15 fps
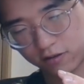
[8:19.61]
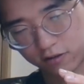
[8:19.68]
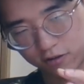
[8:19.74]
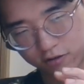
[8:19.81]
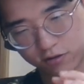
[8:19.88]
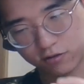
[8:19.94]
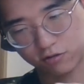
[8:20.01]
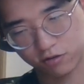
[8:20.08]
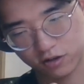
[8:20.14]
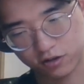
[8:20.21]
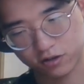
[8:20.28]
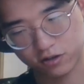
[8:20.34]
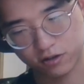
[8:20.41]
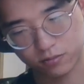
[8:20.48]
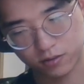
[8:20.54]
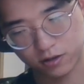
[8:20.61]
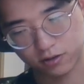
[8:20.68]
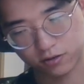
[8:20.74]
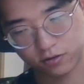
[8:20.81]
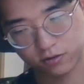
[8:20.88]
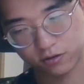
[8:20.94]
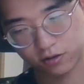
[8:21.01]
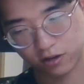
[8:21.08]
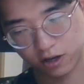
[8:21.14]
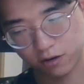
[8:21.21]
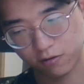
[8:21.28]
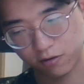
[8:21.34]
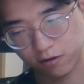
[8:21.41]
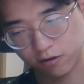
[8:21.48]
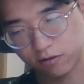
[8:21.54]
concentration about certain
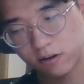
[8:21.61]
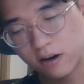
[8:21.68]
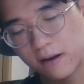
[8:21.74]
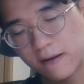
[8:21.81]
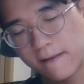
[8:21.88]
carrier,